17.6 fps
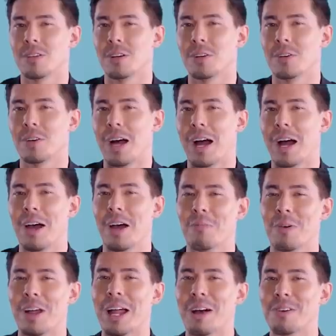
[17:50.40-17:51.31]
So
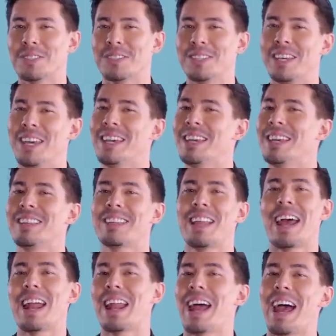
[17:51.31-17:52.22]
when I was
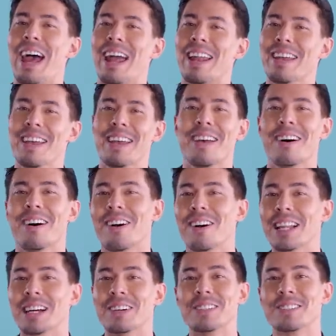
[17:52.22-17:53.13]
kicking that hat,
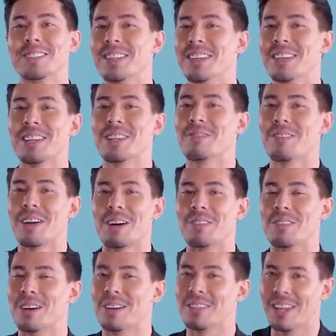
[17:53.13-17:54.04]
all I was thinking
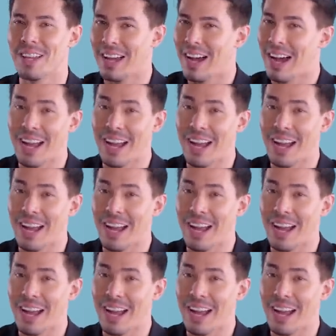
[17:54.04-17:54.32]
about was,